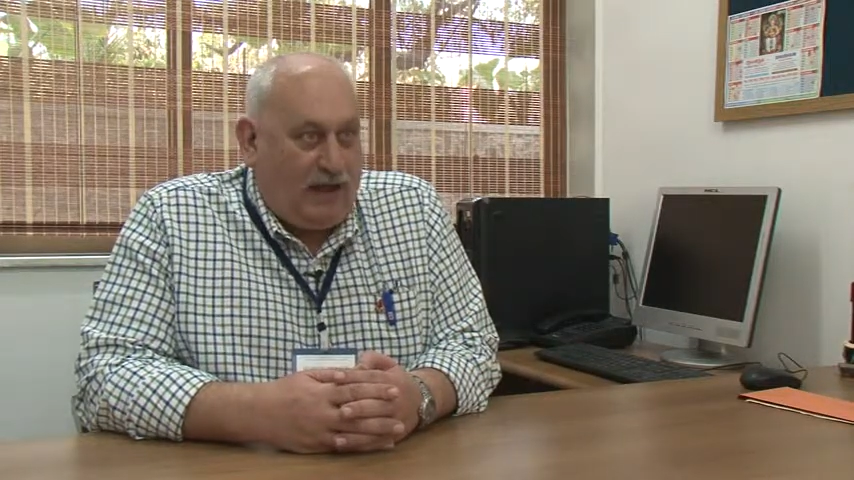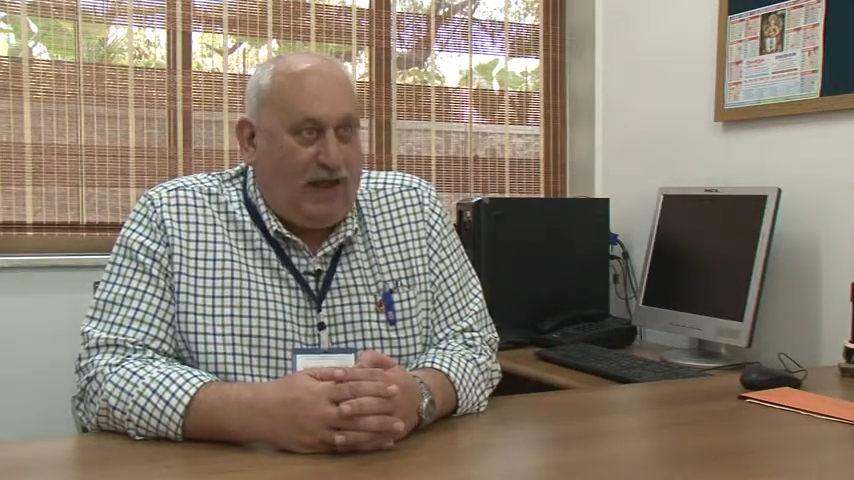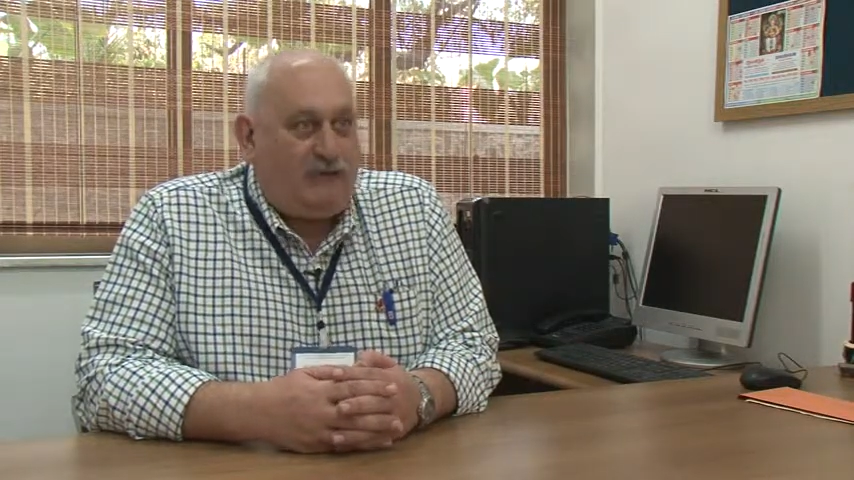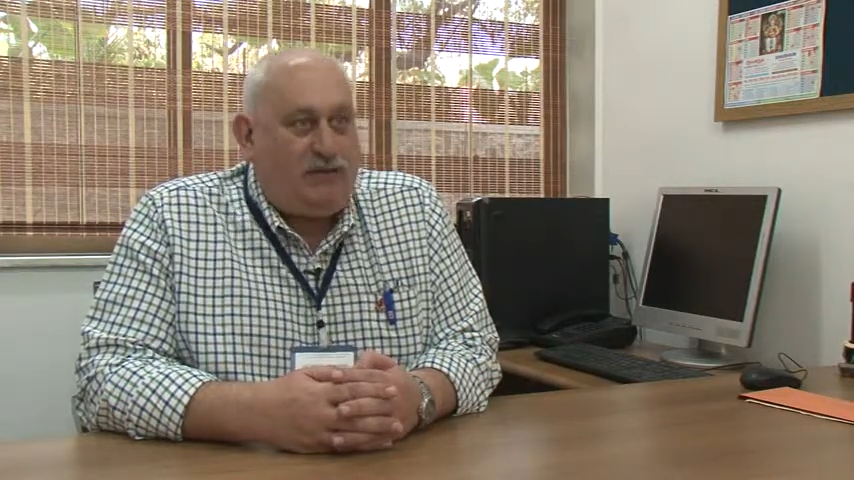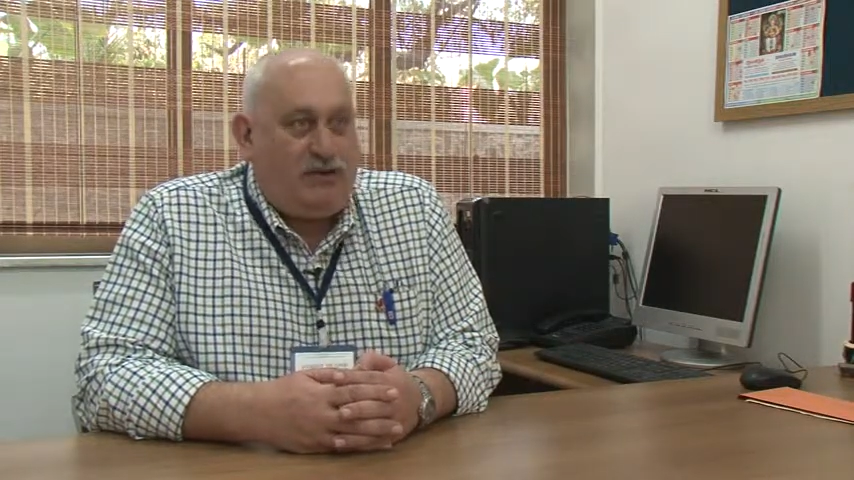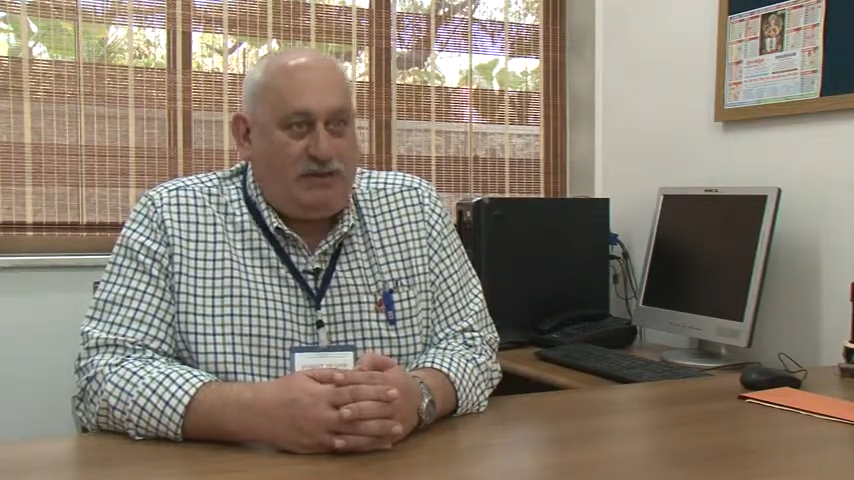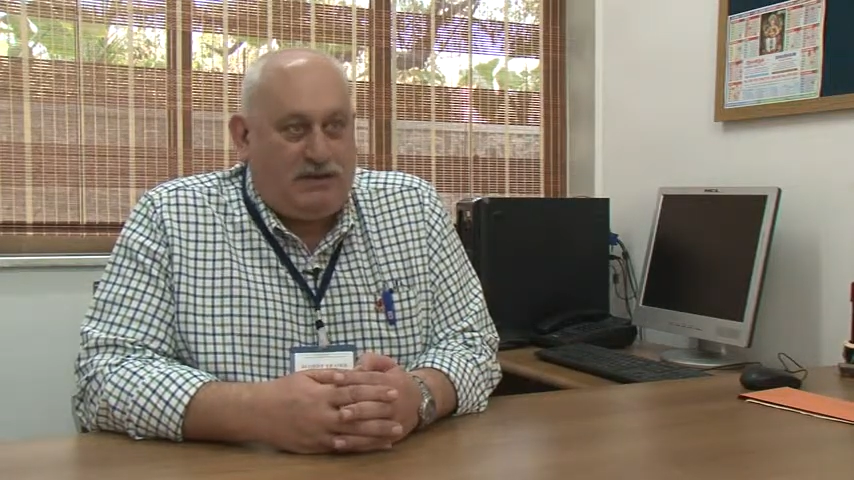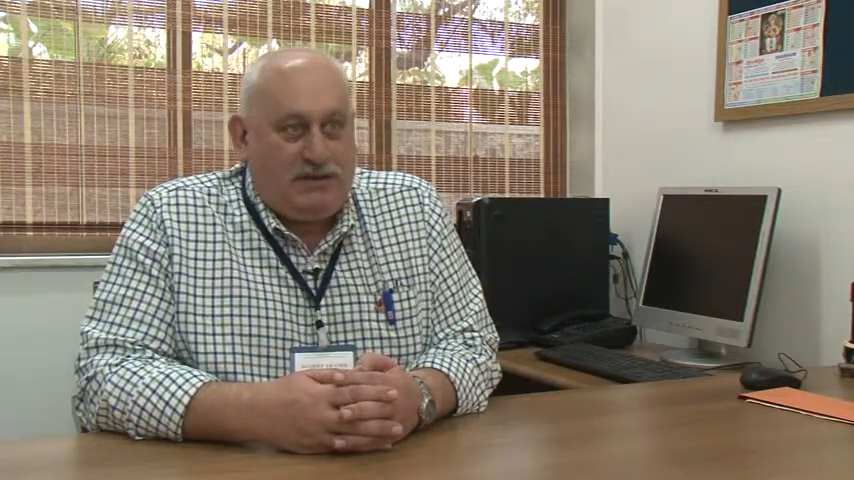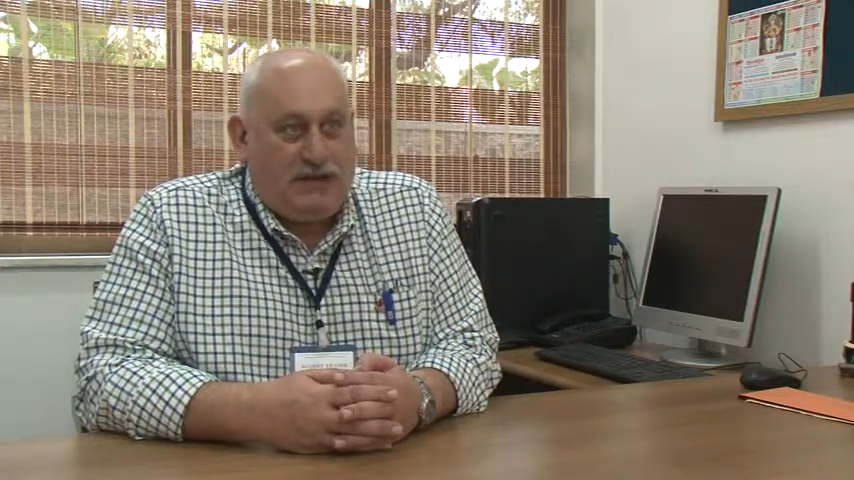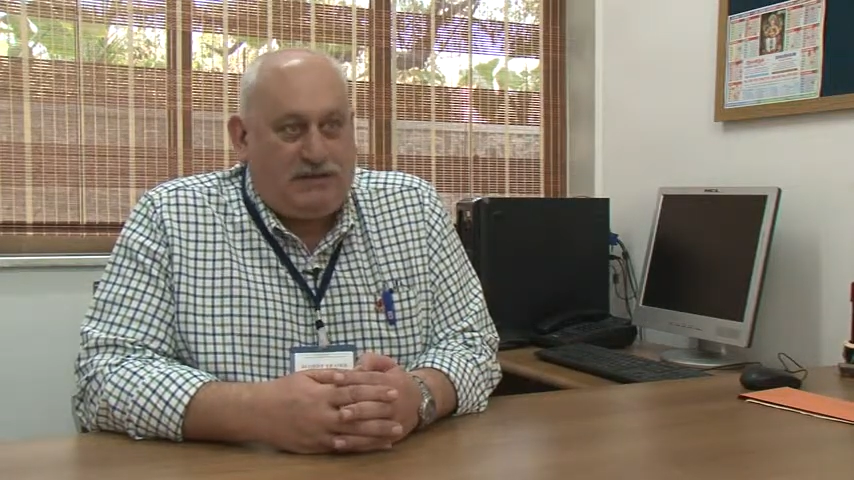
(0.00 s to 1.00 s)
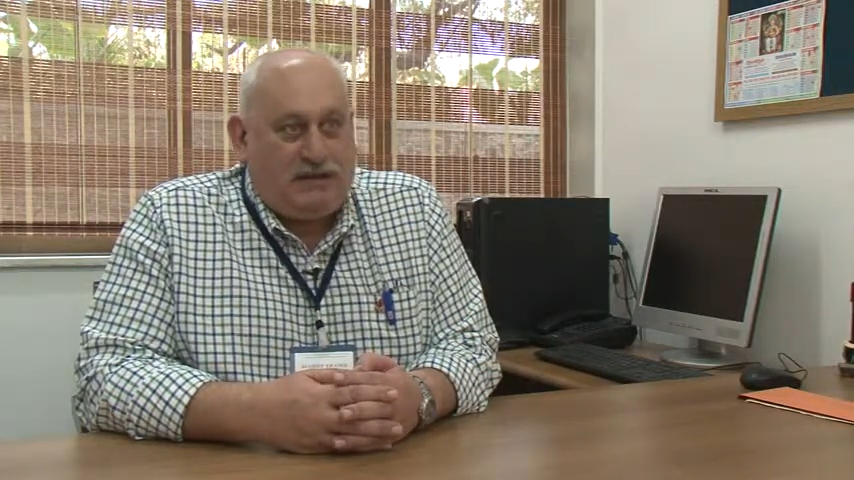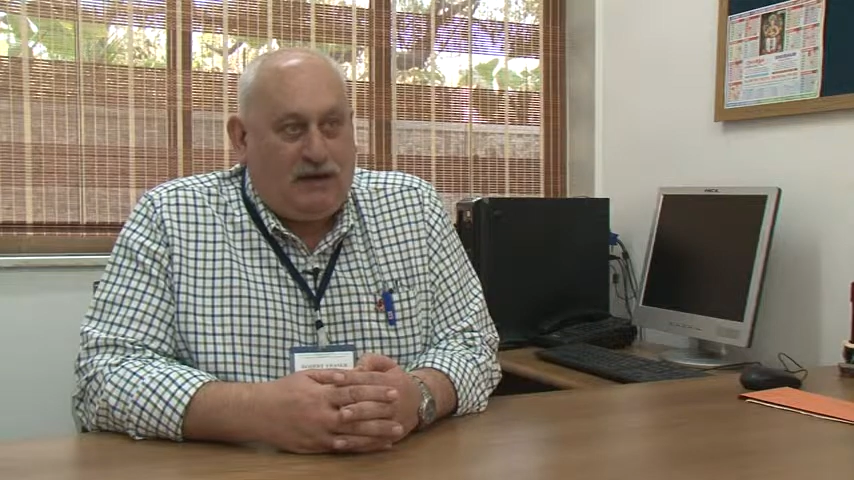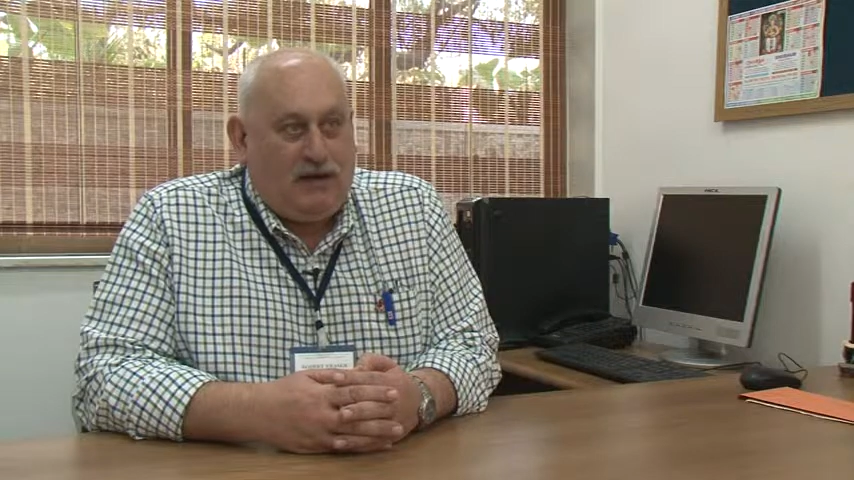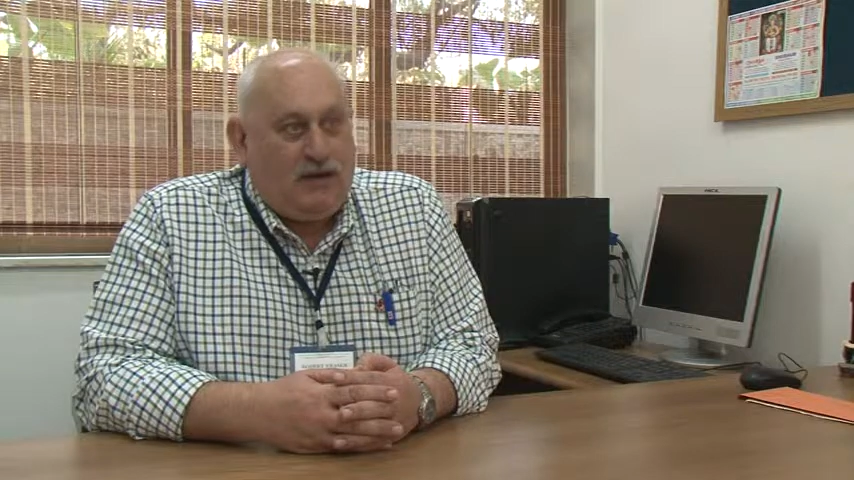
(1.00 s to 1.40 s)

after a disaster,